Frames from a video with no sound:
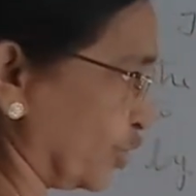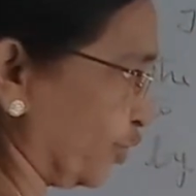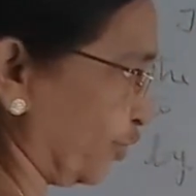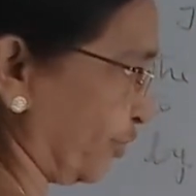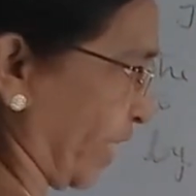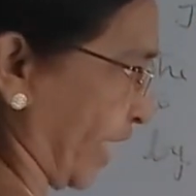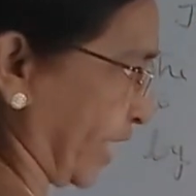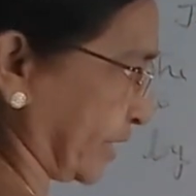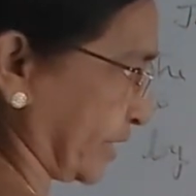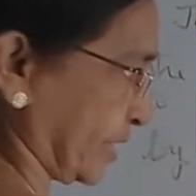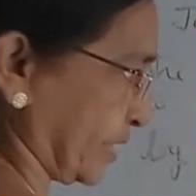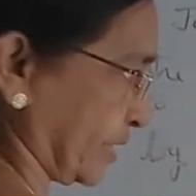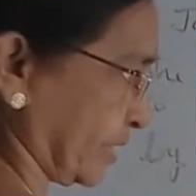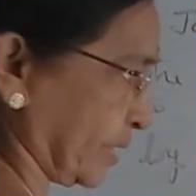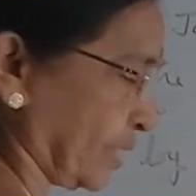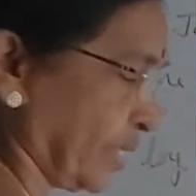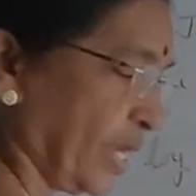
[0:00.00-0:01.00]
two
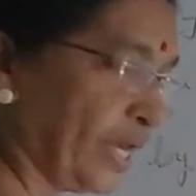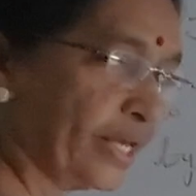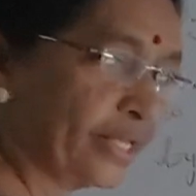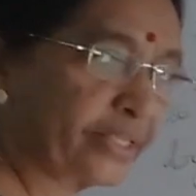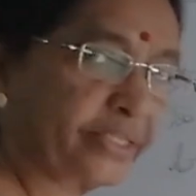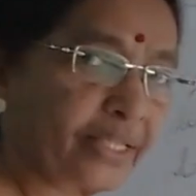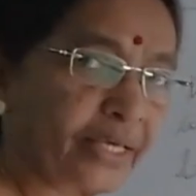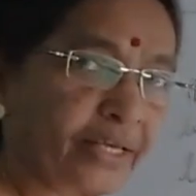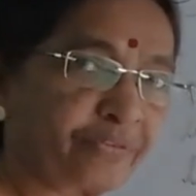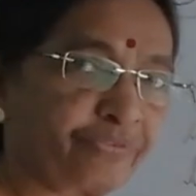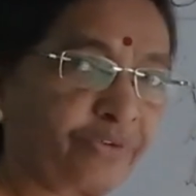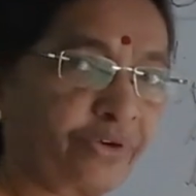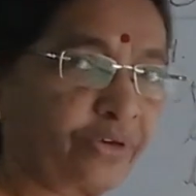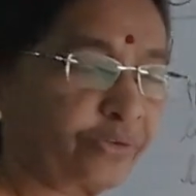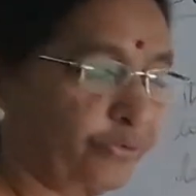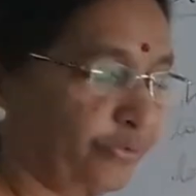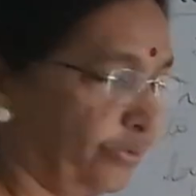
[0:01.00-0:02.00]
fractions.
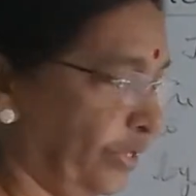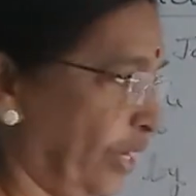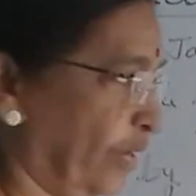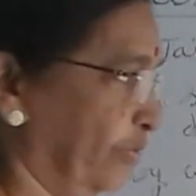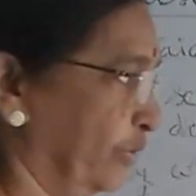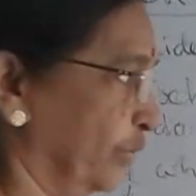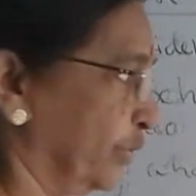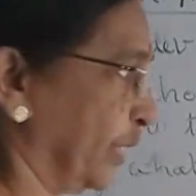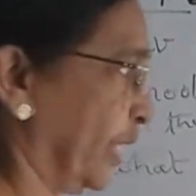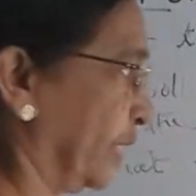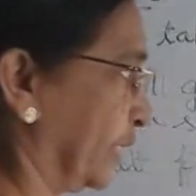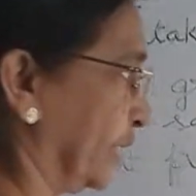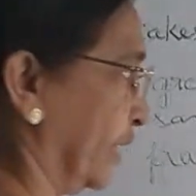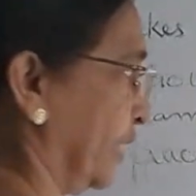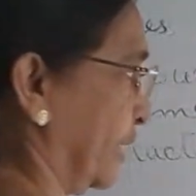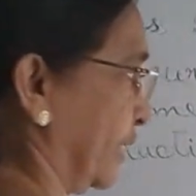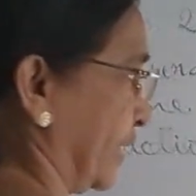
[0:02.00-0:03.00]
Therefore, we have to take
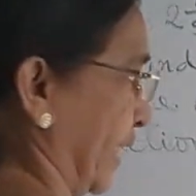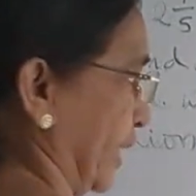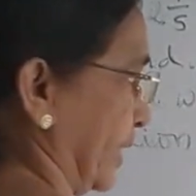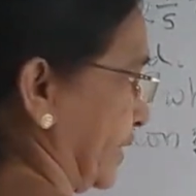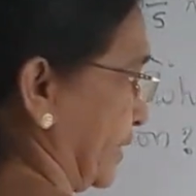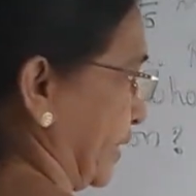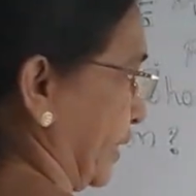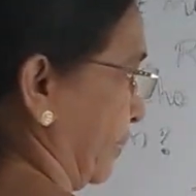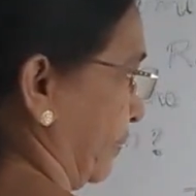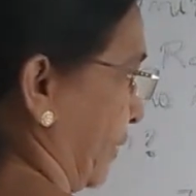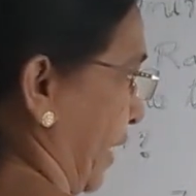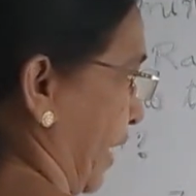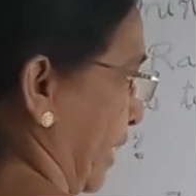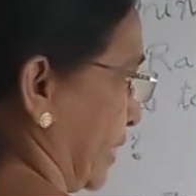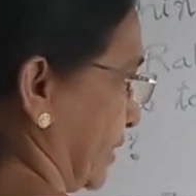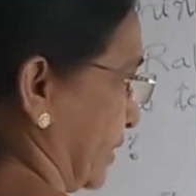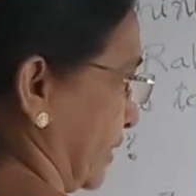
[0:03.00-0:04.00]
the LCM,
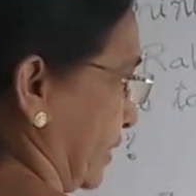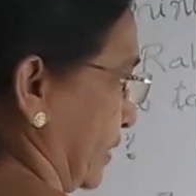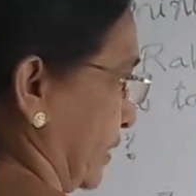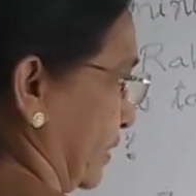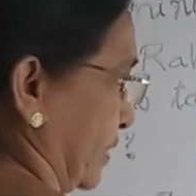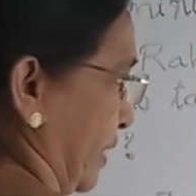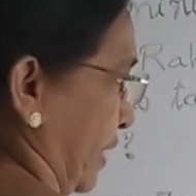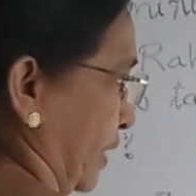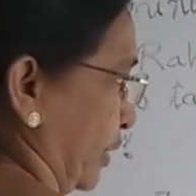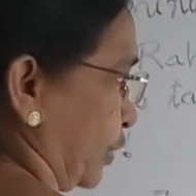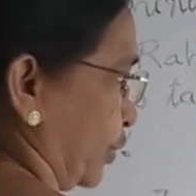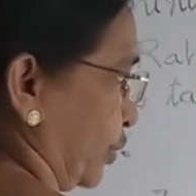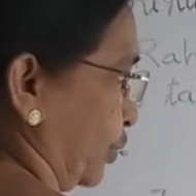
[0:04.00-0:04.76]
as these are